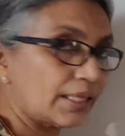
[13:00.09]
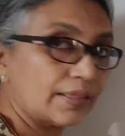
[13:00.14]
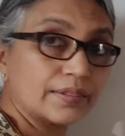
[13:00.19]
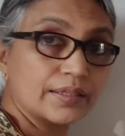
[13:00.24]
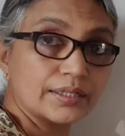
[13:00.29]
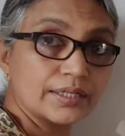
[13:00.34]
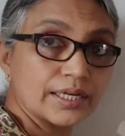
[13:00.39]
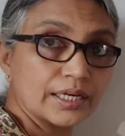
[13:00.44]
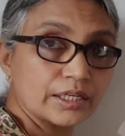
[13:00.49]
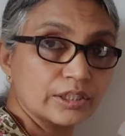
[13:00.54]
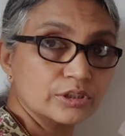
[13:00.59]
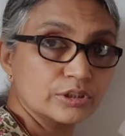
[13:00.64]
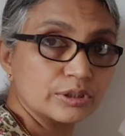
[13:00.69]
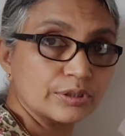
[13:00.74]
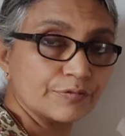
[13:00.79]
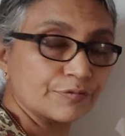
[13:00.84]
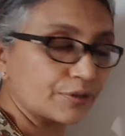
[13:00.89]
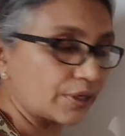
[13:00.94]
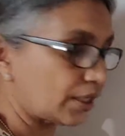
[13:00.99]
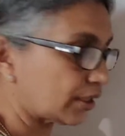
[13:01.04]
in the
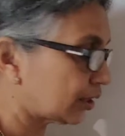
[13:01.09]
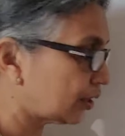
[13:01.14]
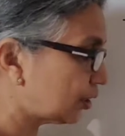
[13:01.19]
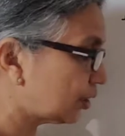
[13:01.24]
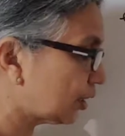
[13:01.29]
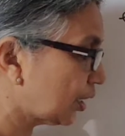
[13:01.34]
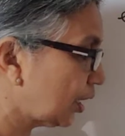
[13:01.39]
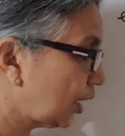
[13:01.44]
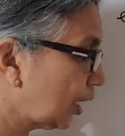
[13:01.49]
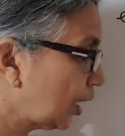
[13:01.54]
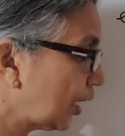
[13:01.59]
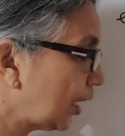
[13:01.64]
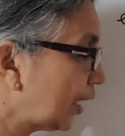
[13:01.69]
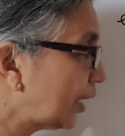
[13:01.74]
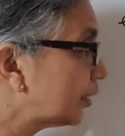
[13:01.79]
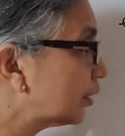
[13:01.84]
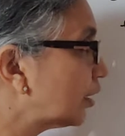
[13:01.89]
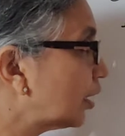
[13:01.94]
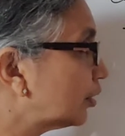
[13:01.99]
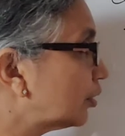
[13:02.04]
direction of current
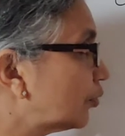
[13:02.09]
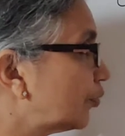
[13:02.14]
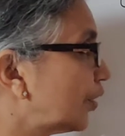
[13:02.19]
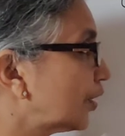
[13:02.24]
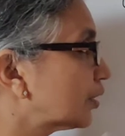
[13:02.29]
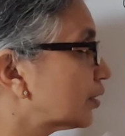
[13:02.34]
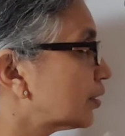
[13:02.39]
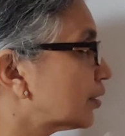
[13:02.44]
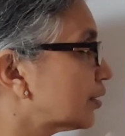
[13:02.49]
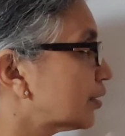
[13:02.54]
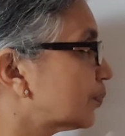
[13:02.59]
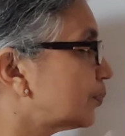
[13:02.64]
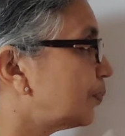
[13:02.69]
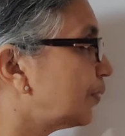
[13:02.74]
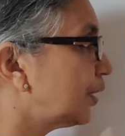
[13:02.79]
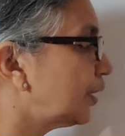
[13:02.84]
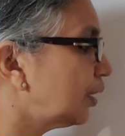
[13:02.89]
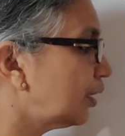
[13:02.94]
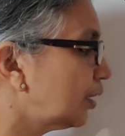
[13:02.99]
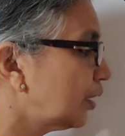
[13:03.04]
and the other vector is
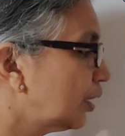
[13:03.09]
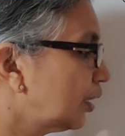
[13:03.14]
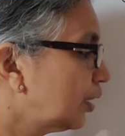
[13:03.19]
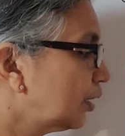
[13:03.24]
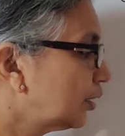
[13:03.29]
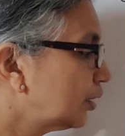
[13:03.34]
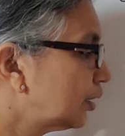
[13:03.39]
B.